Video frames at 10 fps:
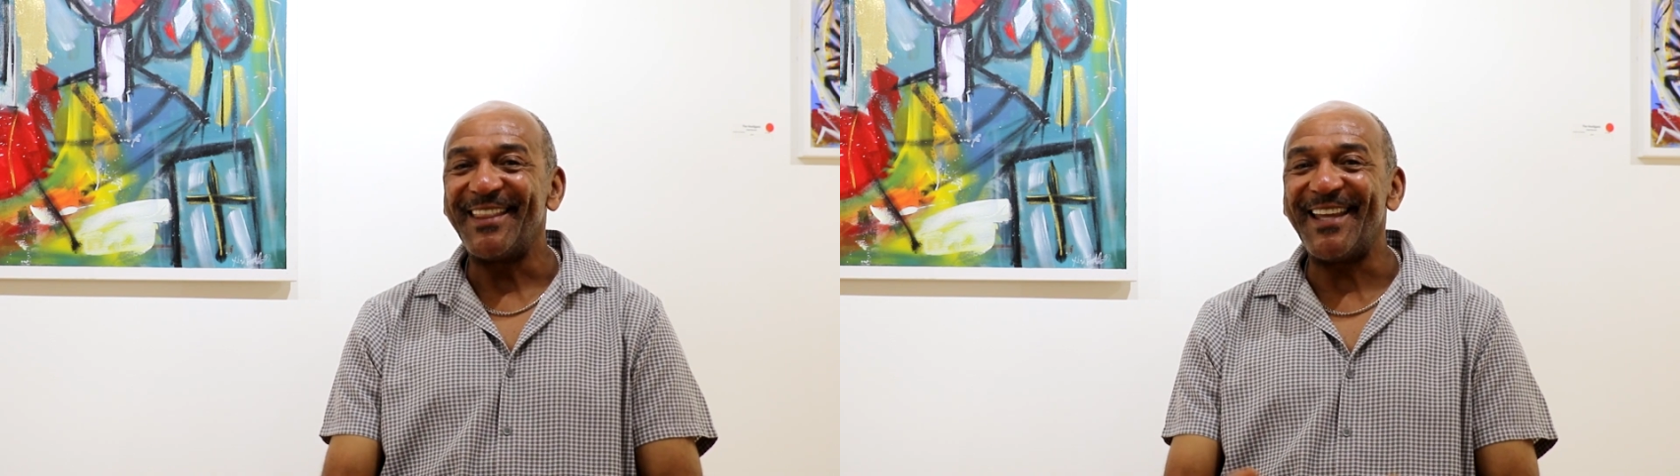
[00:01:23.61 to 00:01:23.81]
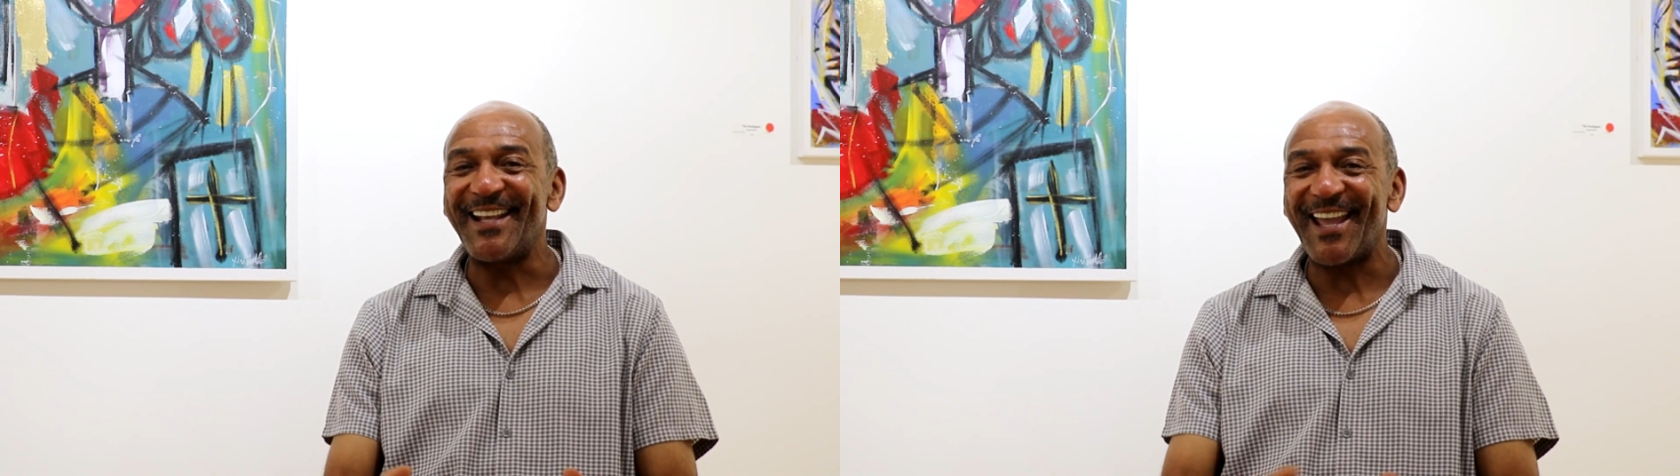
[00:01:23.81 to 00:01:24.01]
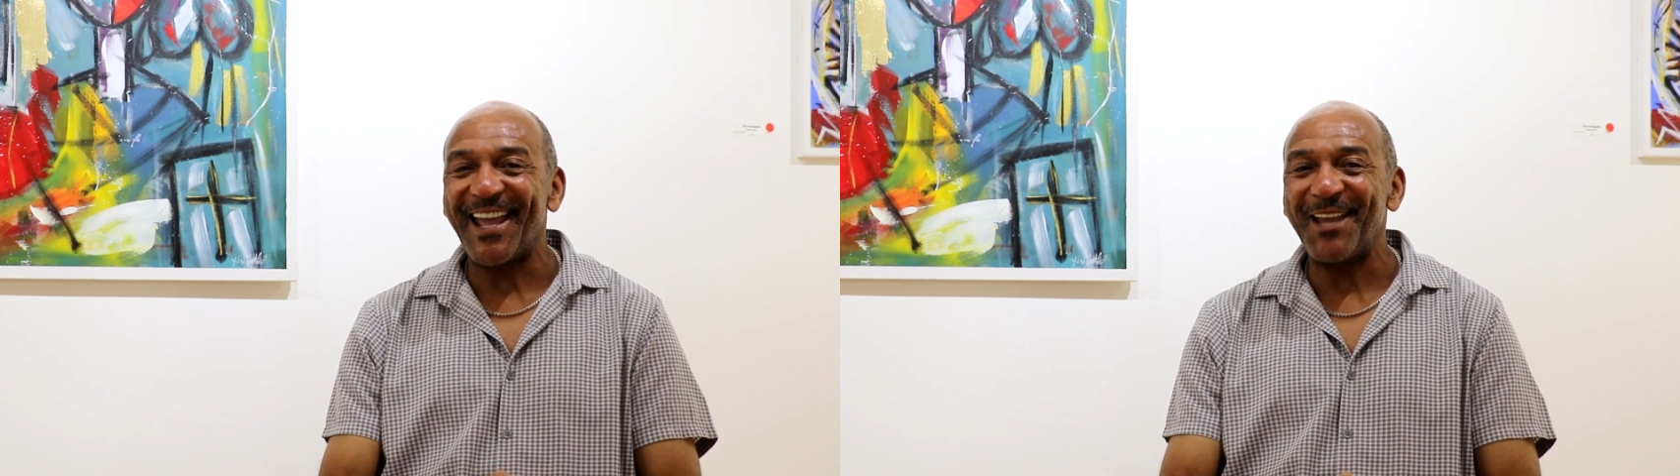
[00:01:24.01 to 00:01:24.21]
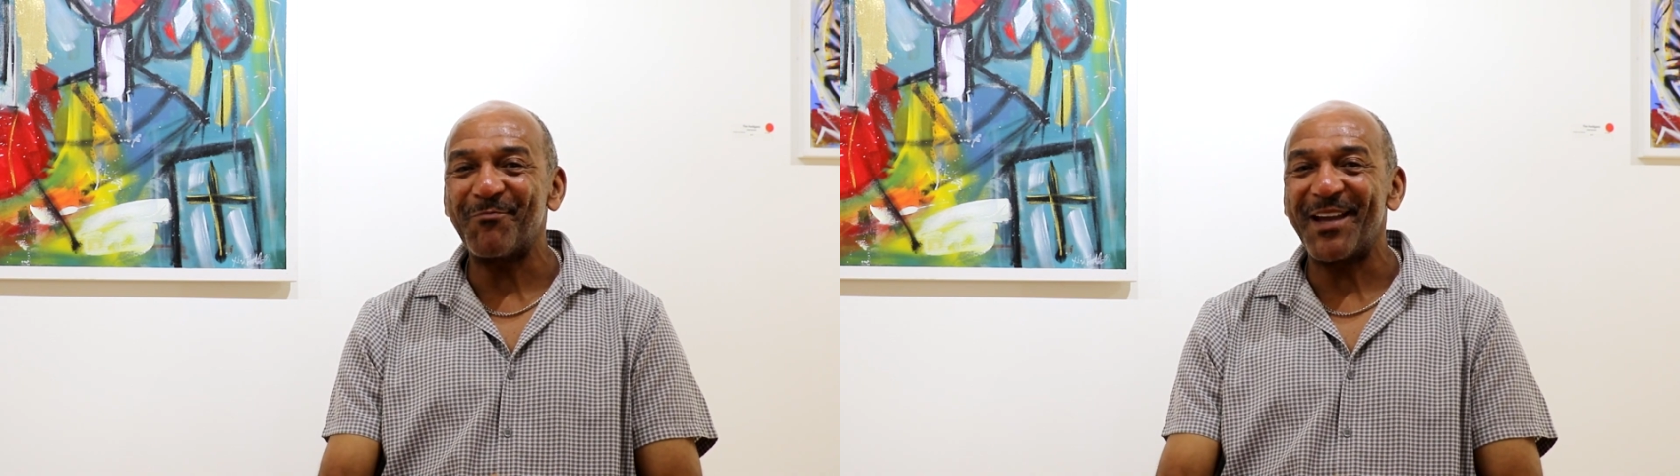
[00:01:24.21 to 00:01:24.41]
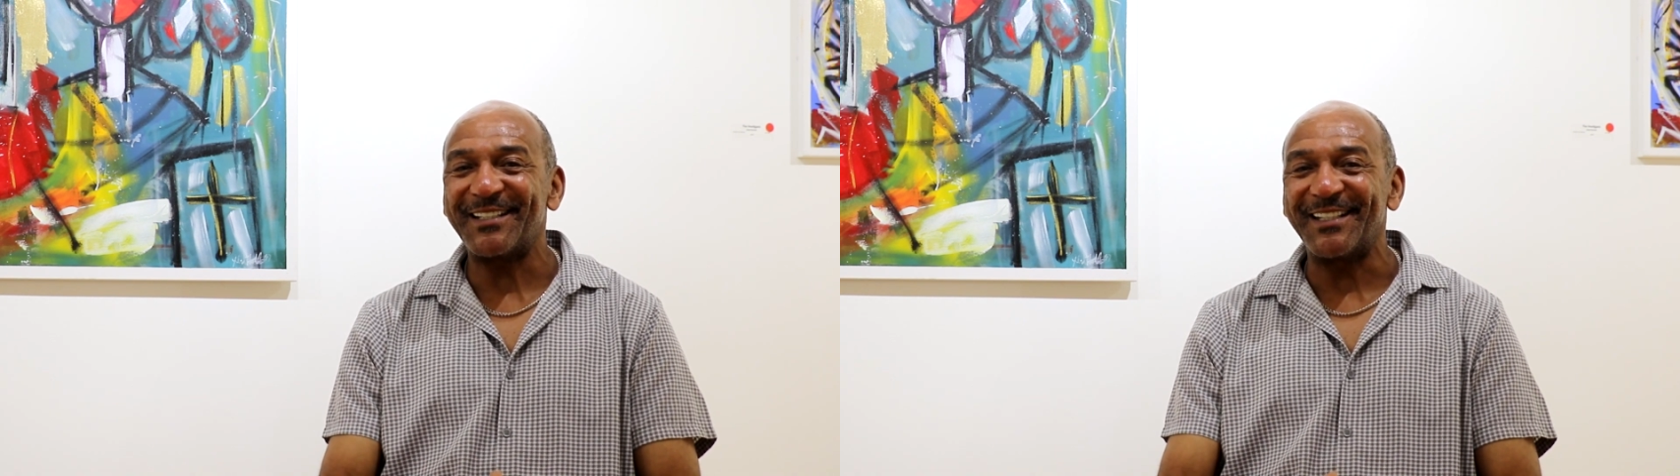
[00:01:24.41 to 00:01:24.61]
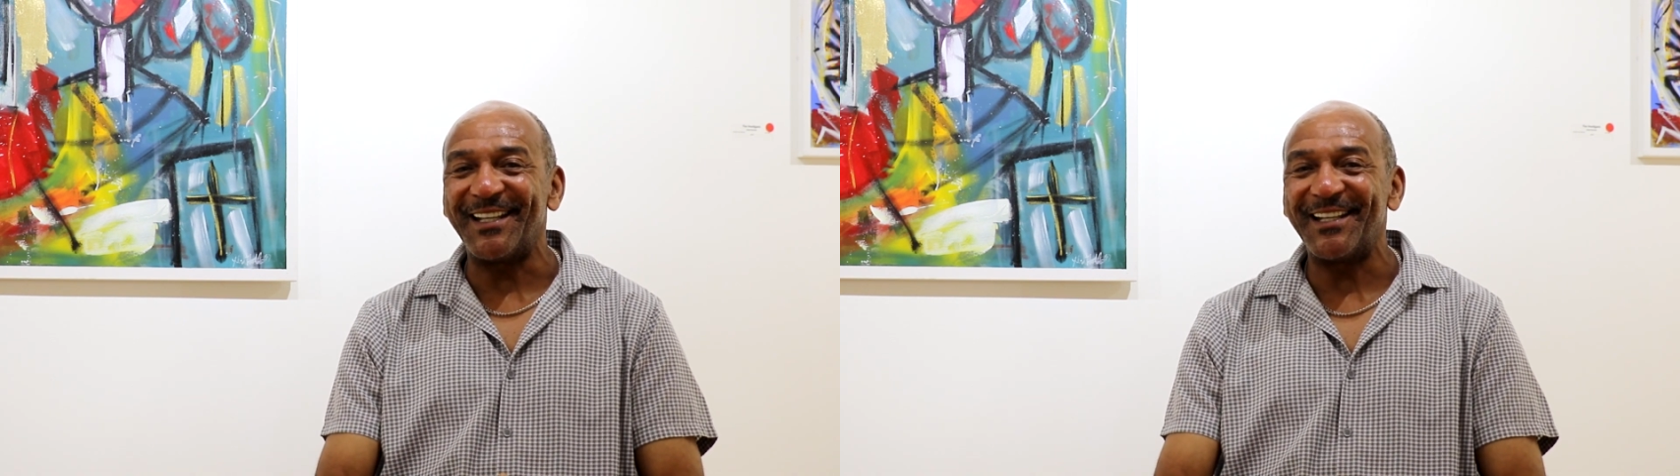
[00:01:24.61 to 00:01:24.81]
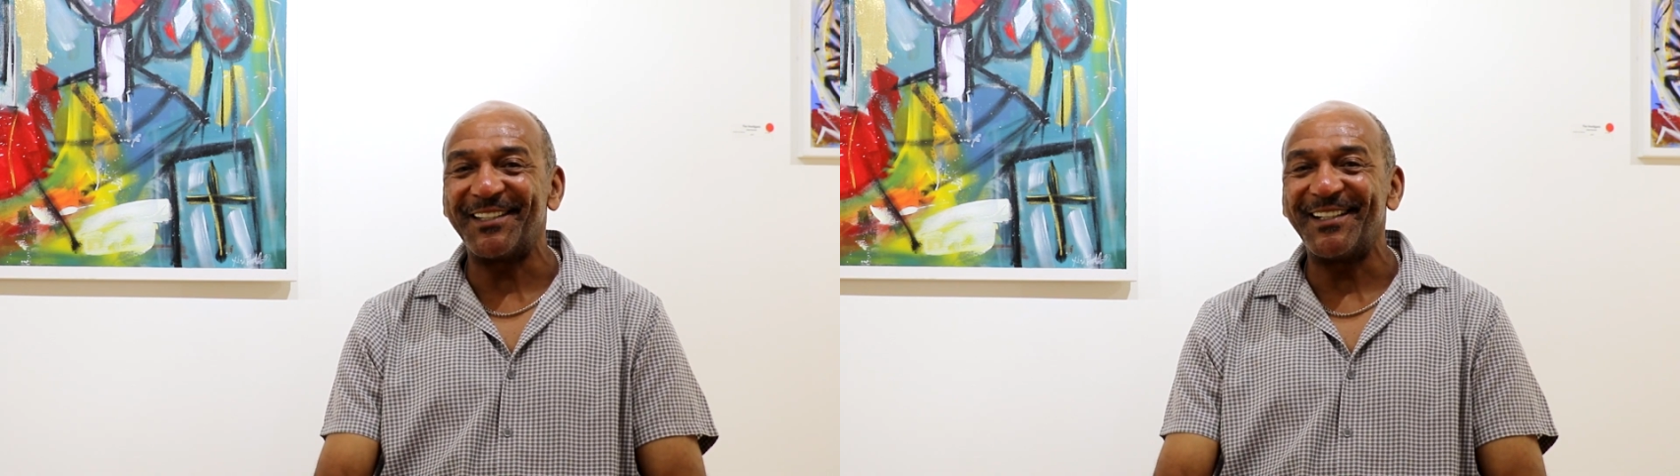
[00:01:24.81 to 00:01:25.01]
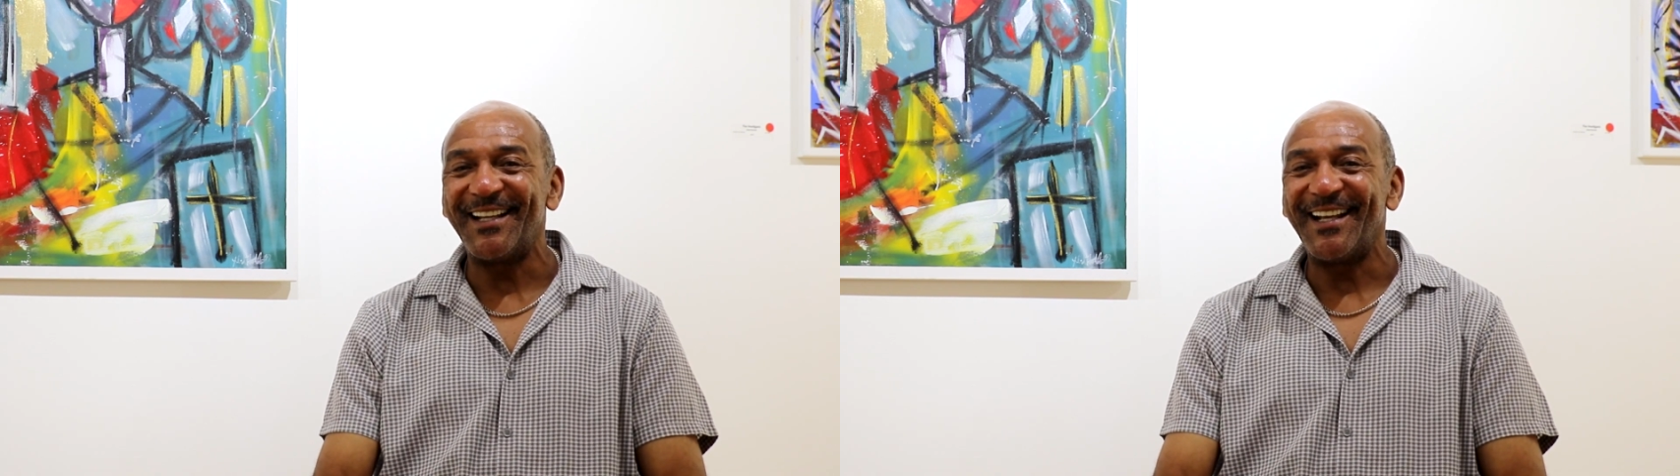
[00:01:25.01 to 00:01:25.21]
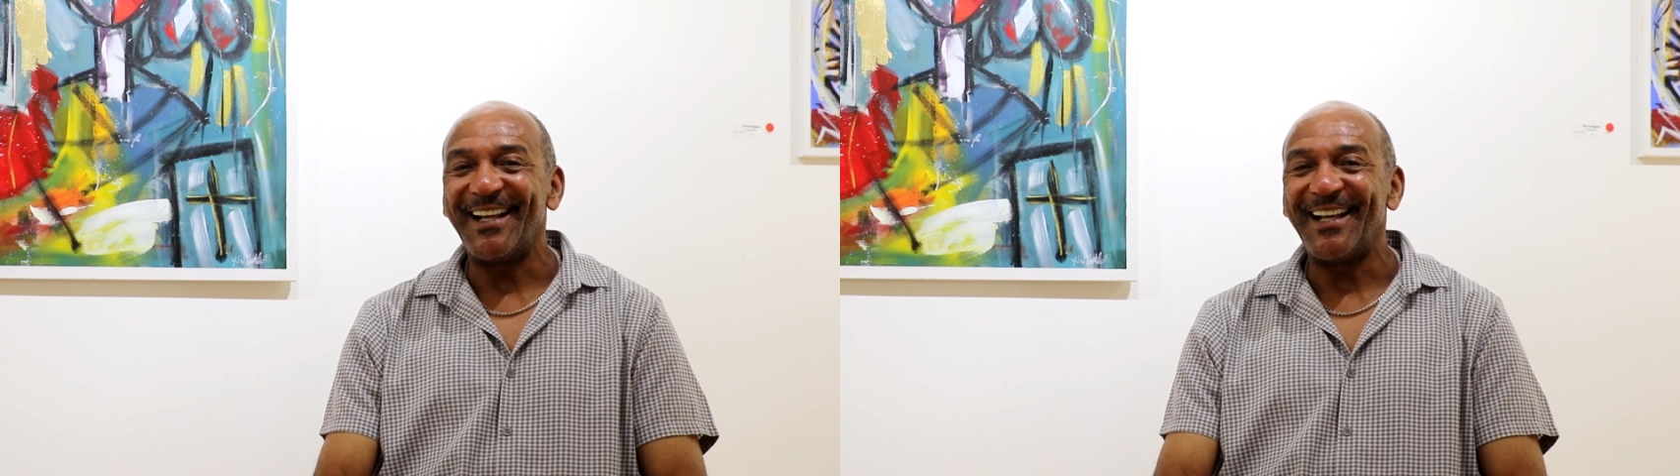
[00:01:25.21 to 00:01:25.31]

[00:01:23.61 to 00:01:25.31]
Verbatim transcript: they came back together.